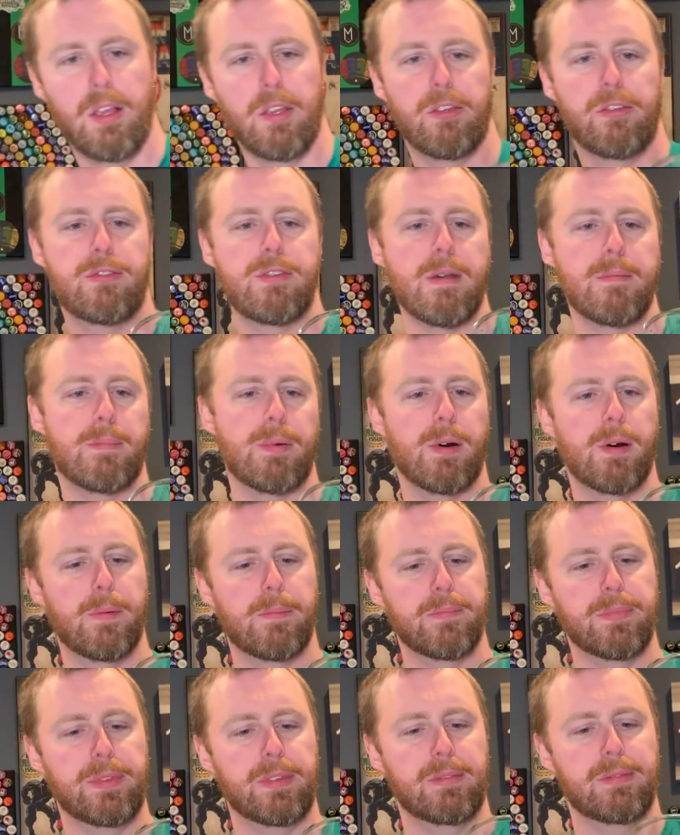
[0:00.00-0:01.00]

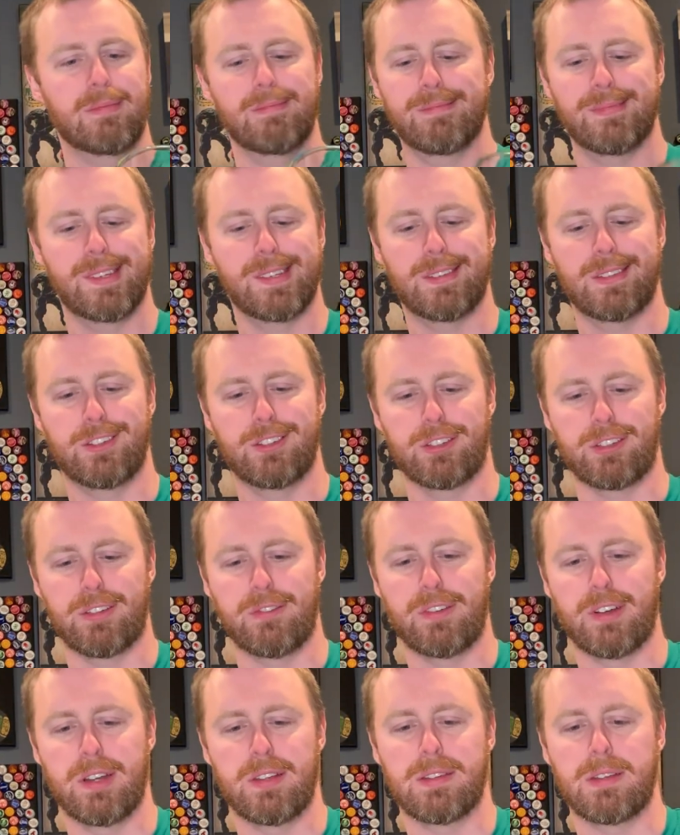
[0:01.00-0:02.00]
Simple. This is just a
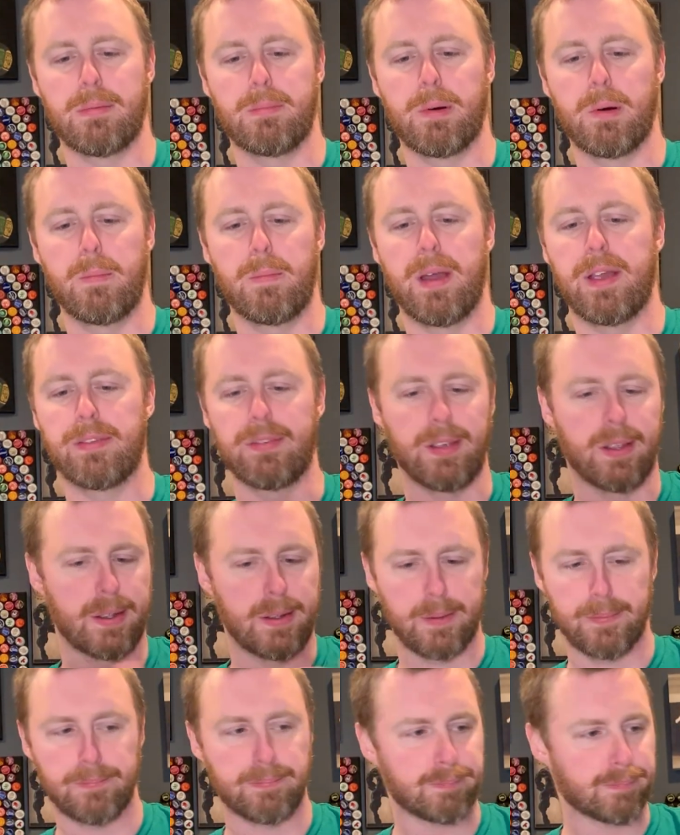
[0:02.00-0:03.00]
very simple,
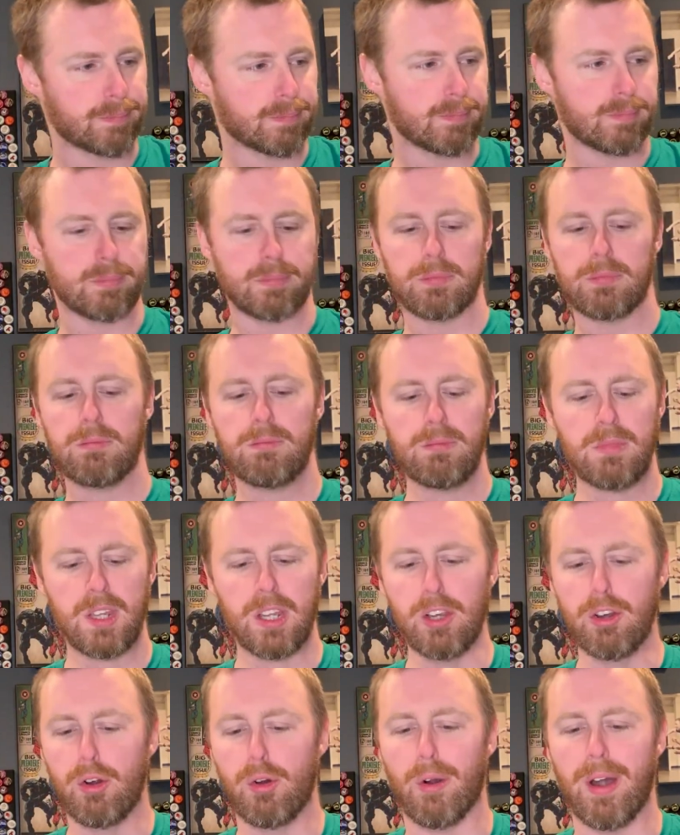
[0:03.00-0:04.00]
basic,
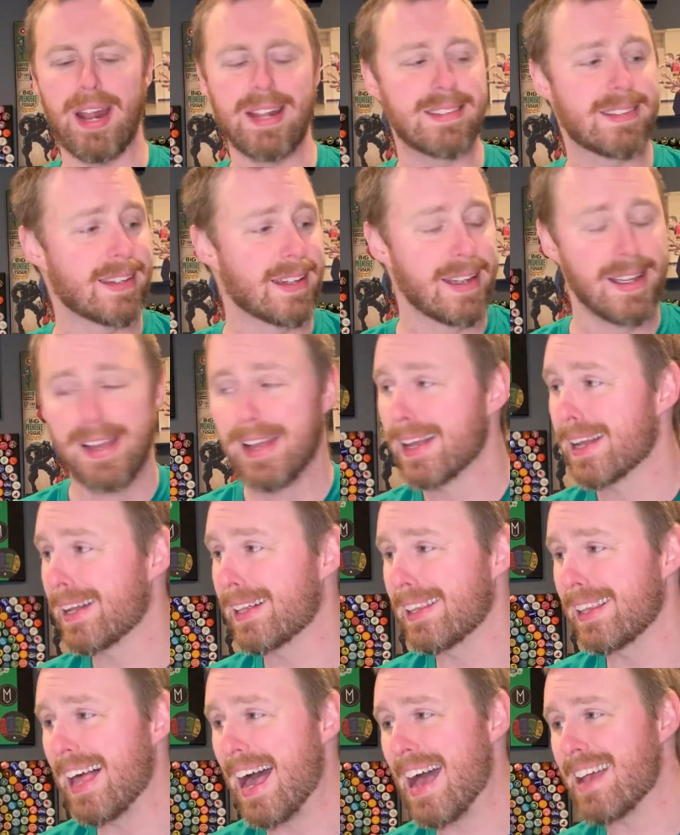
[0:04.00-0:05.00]
great,
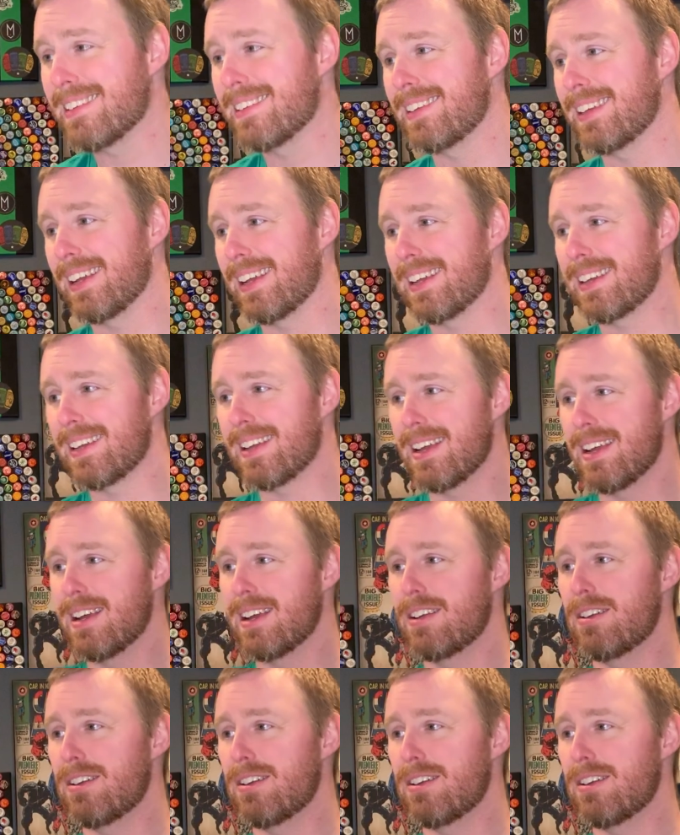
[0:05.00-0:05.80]
classic